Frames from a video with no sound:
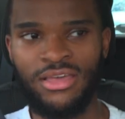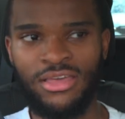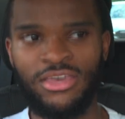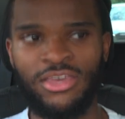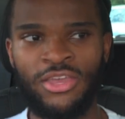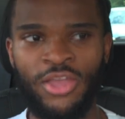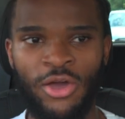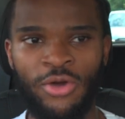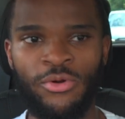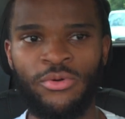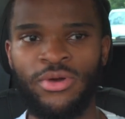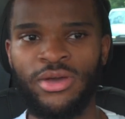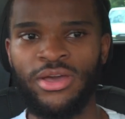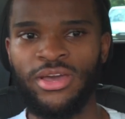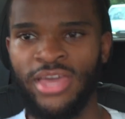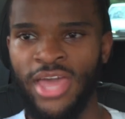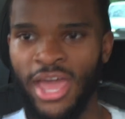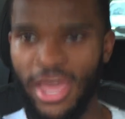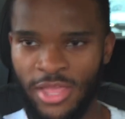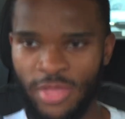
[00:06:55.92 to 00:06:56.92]

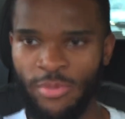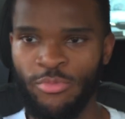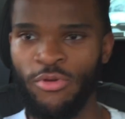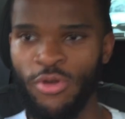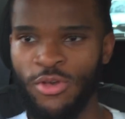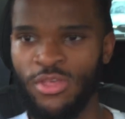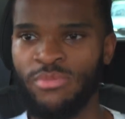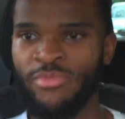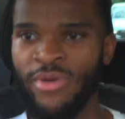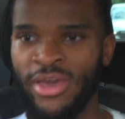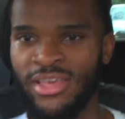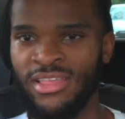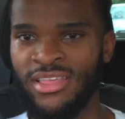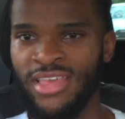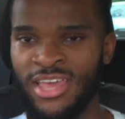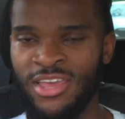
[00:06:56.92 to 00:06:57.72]
the prospects